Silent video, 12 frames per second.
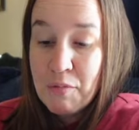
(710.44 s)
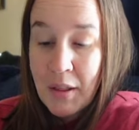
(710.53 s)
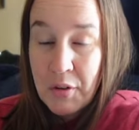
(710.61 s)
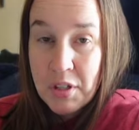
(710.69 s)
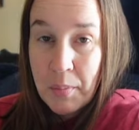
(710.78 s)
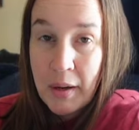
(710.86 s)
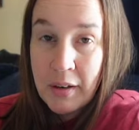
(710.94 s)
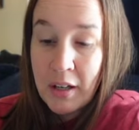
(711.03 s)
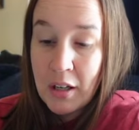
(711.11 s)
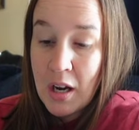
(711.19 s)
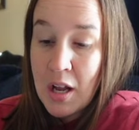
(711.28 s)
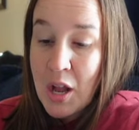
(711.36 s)
Mother
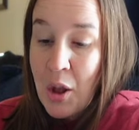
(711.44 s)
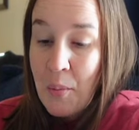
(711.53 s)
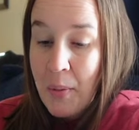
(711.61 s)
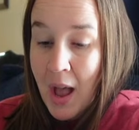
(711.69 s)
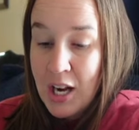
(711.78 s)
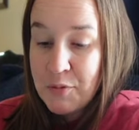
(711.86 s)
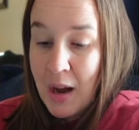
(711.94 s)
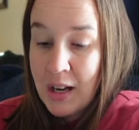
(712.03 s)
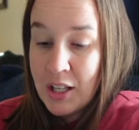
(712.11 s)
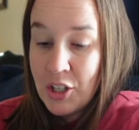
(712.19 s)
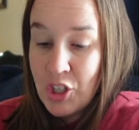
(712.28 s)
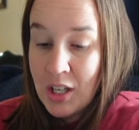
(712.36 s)
Superior patch
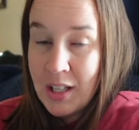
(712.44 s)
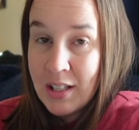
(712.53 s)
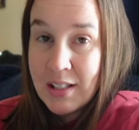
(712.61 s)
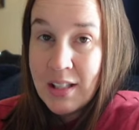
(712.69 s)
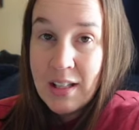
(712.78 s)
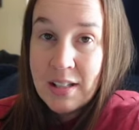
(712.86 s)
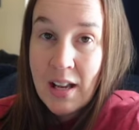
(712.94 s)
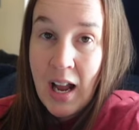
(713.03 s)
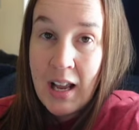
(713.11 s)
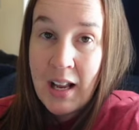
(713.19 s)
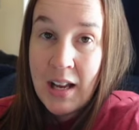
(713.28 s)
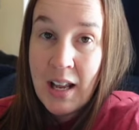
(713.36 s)
pocket jeans. These
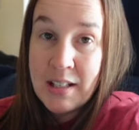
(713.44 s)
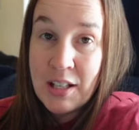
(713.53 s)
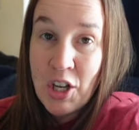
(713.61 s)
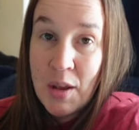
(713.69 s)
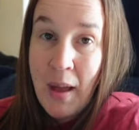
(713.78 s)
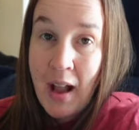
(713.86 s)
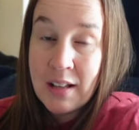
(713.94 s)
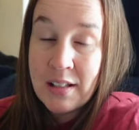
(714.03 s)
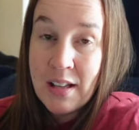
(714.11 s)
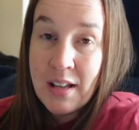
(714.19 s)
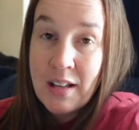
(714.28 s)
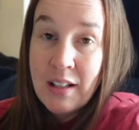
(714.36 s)
I got at TJ
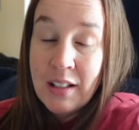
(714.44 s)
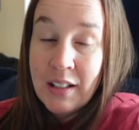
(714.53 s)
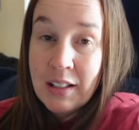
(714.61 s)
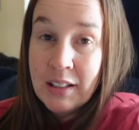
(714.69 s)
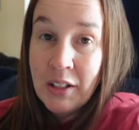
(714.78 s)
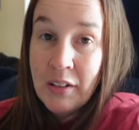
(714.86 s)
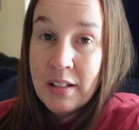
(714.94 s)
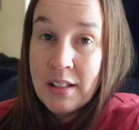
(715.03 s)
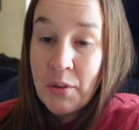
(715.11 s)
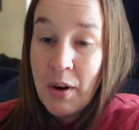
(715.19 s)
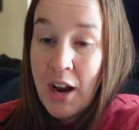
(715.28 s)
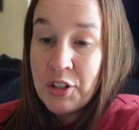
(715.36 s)
Maxx. Clearance. They
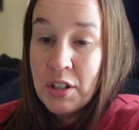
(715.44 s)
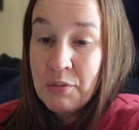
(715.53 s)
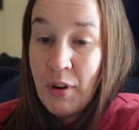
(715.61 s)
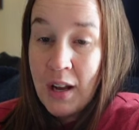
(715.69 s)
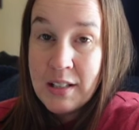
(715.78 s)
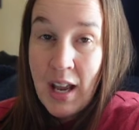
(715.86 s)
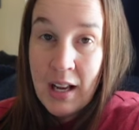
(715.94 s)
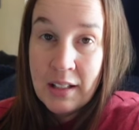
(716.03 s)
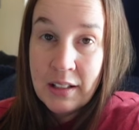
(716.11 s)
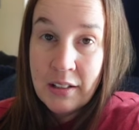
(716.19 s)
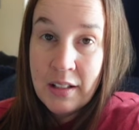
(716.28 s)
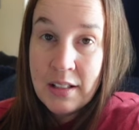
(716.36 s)
were actually red tag
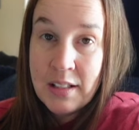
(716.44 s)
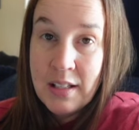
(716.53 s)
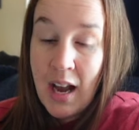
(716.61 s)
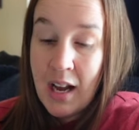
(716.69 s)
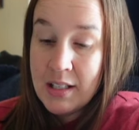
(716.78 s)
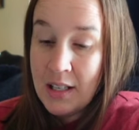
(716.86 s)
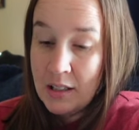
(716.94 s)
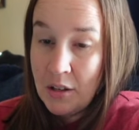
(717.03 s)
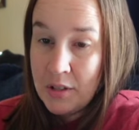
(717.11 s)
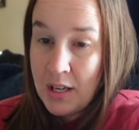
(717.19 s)
clearance, not yellow